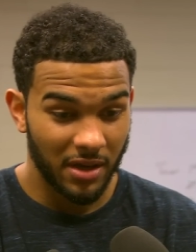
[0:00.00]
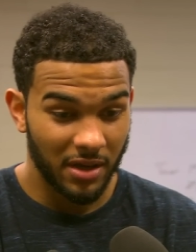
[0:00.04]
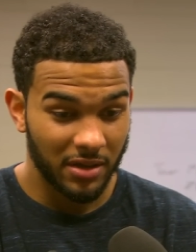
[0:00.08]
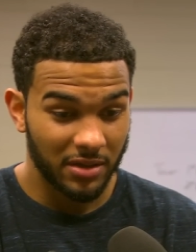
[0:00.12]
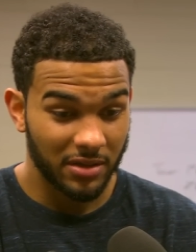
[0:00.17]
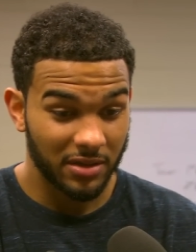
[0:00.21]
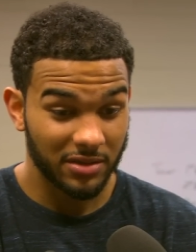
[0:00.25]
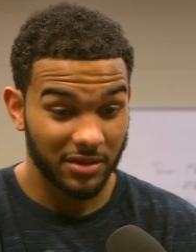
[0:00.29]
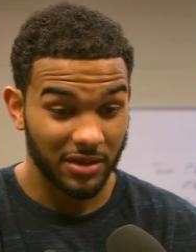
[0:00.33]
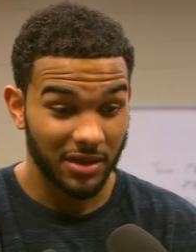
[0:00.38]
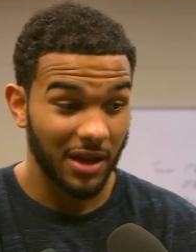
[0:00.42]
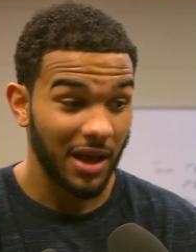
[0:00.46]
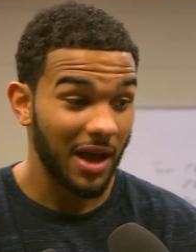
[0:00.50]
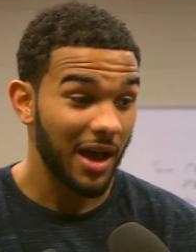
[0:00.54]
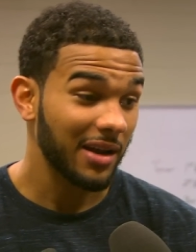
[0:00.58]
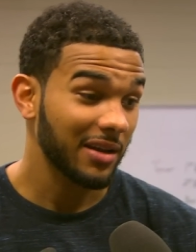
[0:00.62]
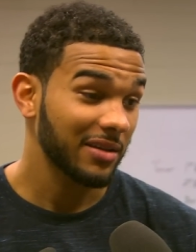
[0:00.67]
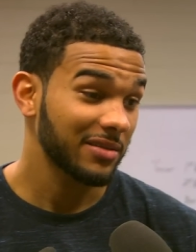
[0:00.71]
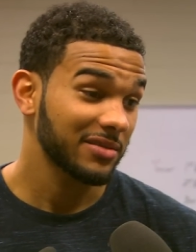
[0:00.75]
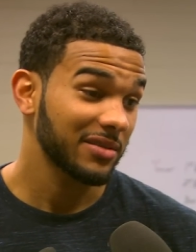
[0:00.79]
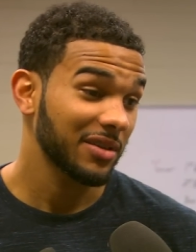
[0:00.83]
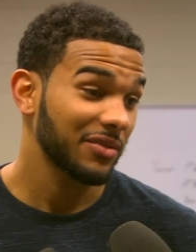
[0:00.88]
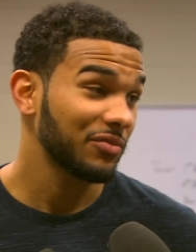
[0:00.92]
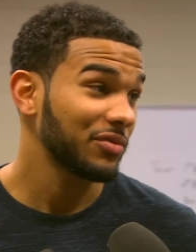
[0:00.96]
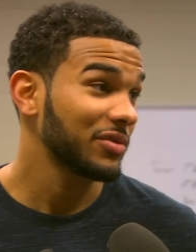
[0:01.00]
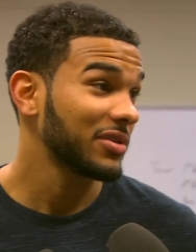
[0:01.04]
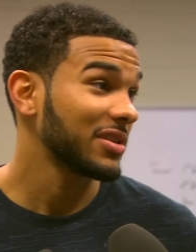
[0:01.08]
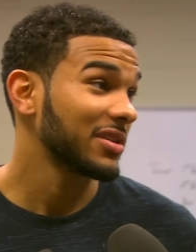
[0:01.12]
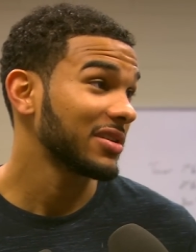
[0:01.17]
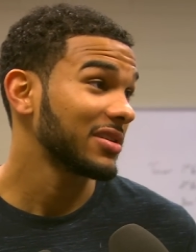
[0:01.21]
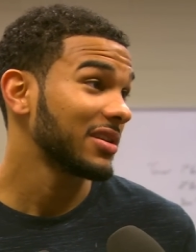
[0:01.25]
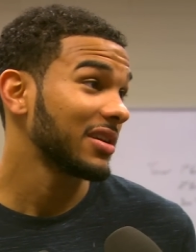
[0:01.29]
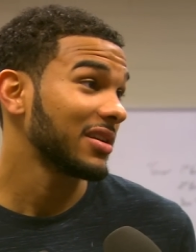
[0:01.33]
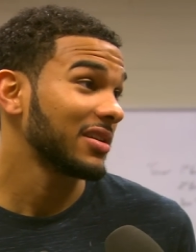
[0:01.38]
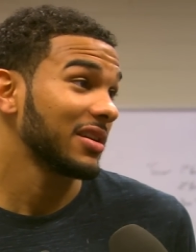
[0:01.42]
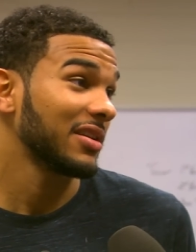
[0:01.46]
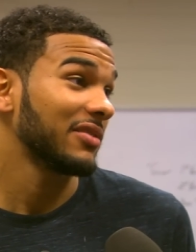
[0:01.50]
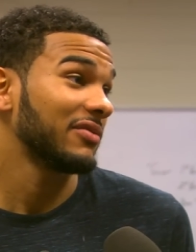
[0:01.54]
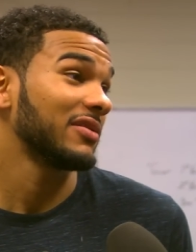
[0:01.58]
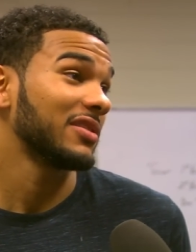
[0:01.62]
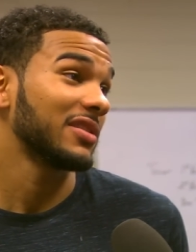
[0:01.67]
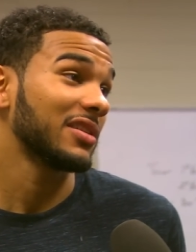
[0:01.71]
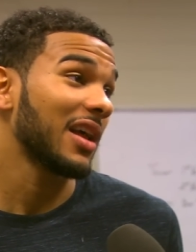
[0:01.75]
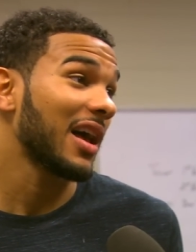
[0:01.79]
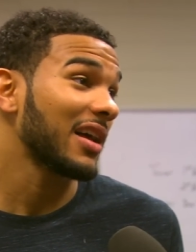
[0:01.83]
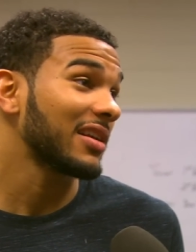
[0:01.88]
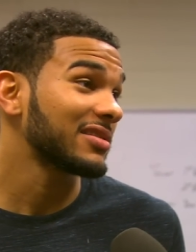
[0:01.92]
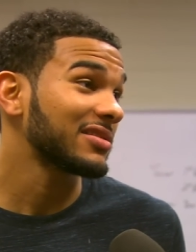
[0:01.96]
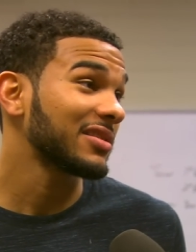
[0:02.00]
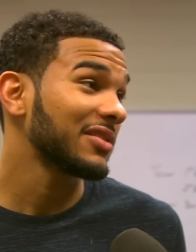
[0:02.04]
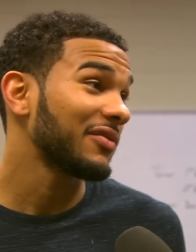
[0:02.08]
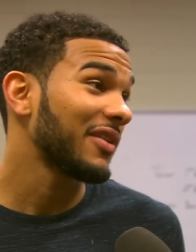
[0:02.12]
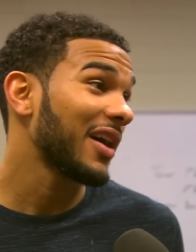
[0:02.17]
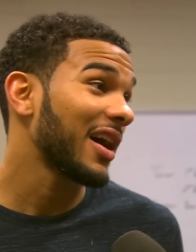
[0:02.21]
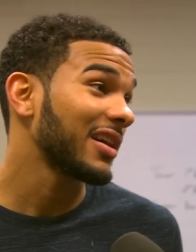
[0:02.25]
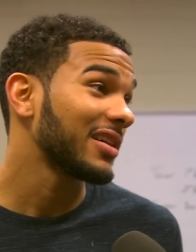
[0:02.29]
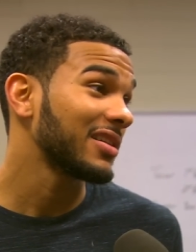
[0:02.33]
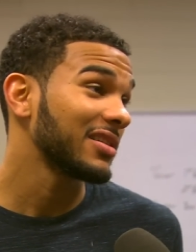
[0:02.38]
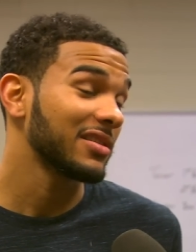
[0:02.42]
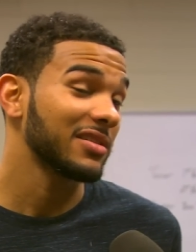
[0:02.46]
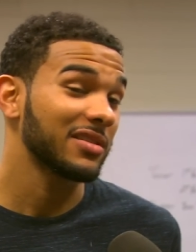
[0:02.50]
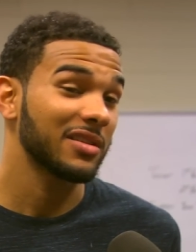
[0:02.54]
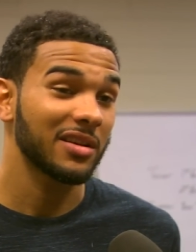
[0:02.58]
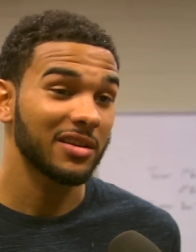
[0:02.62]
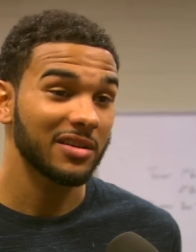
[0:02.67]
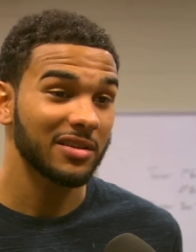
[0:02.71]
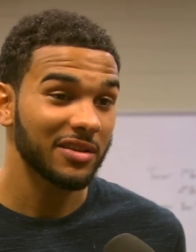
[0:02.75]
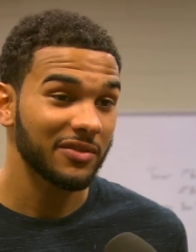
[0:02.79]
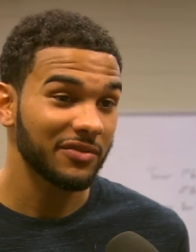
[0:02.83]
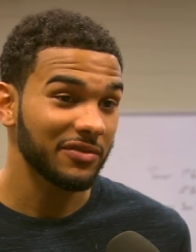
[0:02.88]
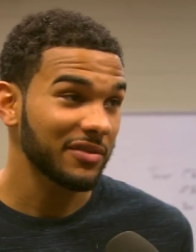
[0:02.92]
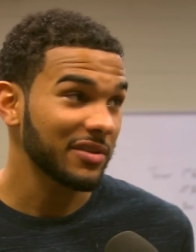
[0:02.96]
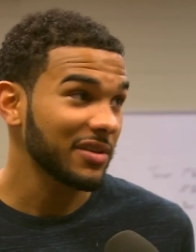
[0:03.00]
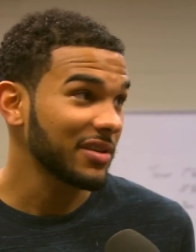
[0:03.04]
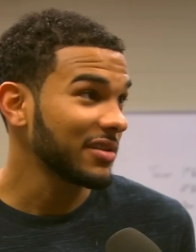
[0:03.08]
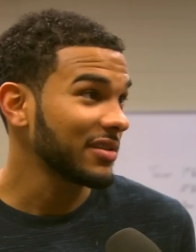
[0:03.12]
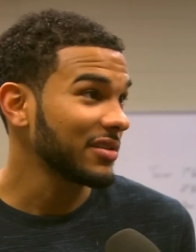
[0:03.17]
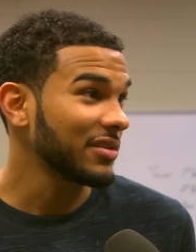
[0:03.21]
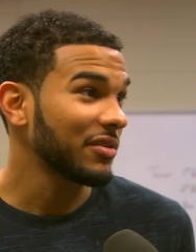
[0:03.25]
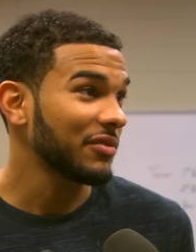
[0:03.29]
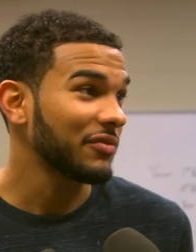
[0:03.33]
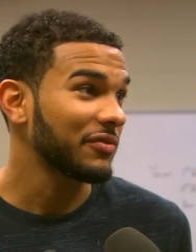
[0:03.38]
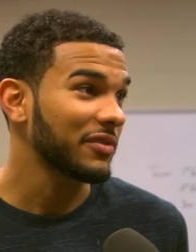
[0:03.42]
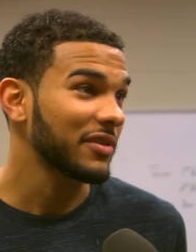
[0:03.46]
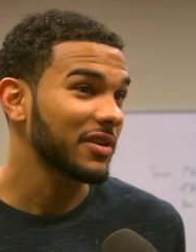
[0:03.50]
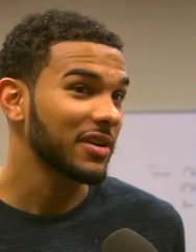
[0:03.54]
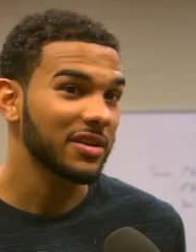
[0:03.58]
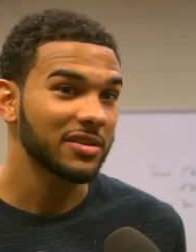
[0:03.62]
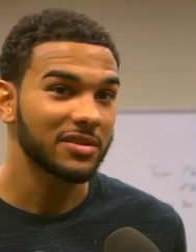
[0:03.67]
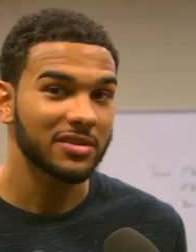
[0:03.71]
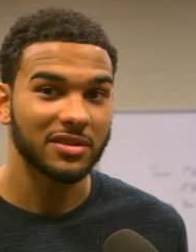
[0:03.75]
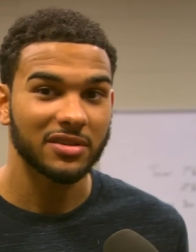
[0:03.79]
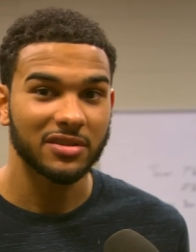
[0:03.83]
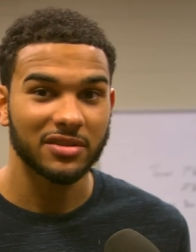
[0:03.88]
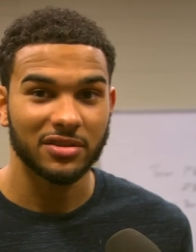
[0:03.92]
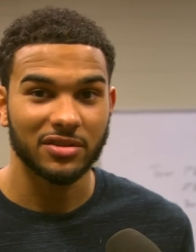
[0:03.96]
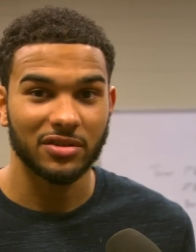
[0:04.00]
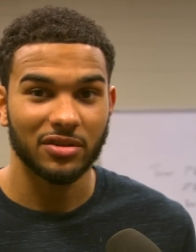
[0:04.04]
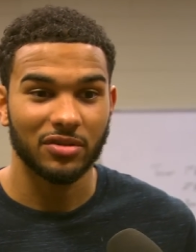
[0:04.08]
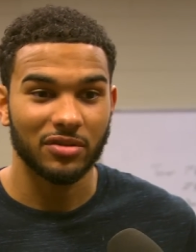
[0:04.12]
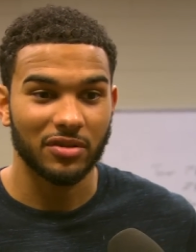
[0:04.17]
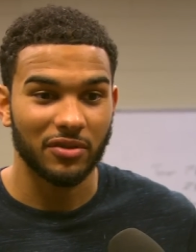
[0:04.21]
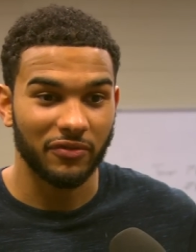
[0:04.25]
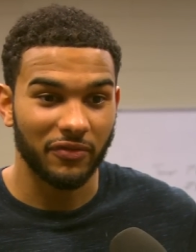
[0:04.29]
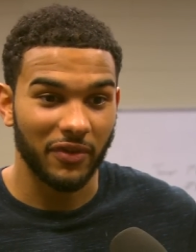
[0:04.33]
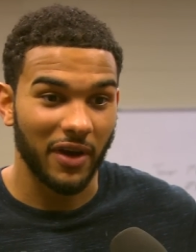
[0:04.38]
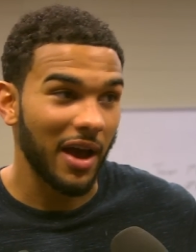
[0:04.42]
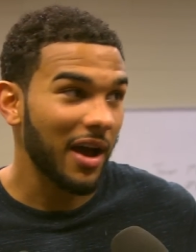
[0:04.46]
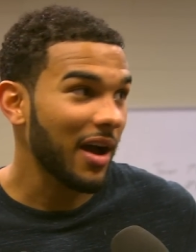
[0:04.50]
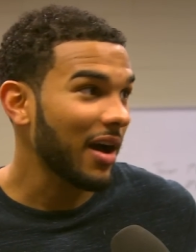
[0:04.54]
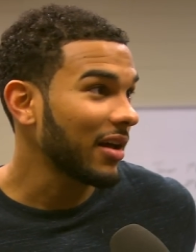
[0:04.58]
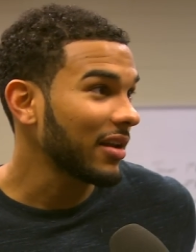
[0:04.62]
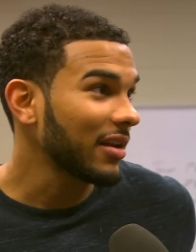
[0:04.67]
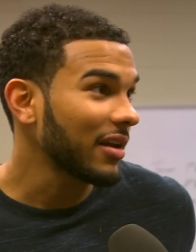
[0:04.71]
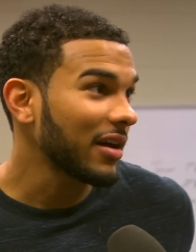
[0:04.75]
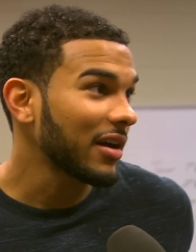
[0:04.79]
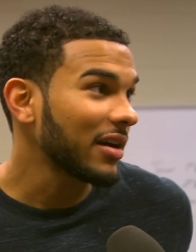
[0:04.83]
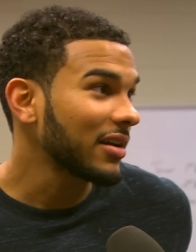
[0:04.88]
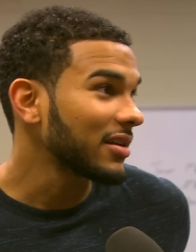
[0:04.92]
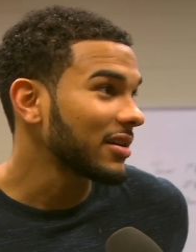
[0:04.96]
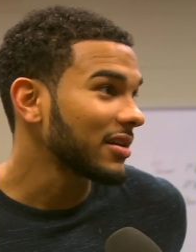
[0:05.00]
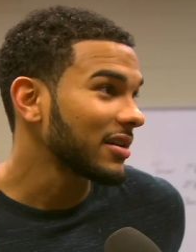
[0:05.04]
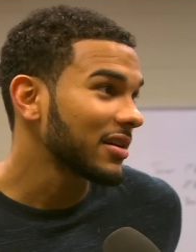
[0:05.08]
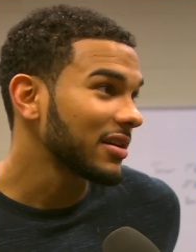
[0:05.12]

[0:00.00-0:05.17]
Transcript: There's a lot of stuff we could have done differently. A lot of stuff I could have done differently. You know, for instance, you know, the foul on